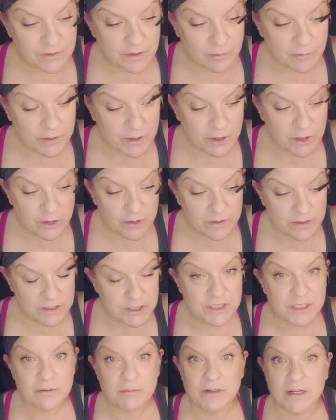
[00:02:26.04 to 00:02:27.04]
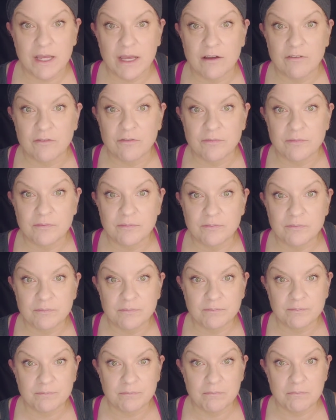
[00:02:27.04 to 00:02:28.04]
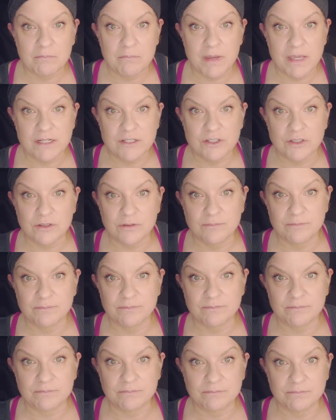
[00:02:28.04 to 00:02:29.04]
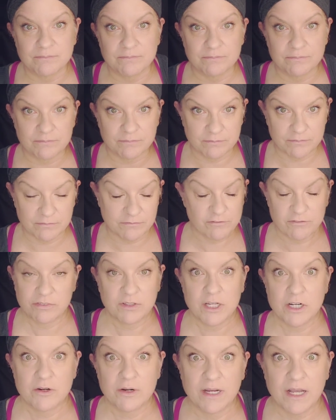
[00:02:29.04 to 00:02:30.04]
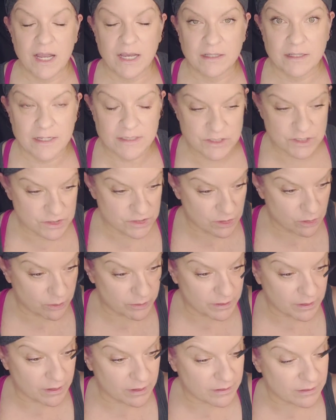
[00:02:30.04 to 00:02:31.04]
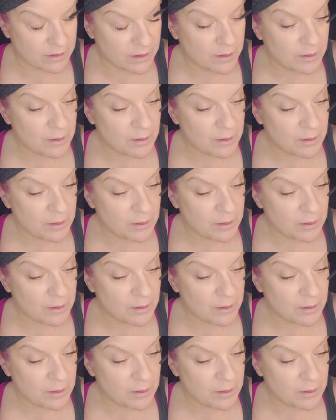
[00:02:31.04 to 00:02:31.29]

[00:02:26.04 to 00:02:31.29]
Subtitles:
So I'm going to go to the gym and have major fluttering eyelashes going on.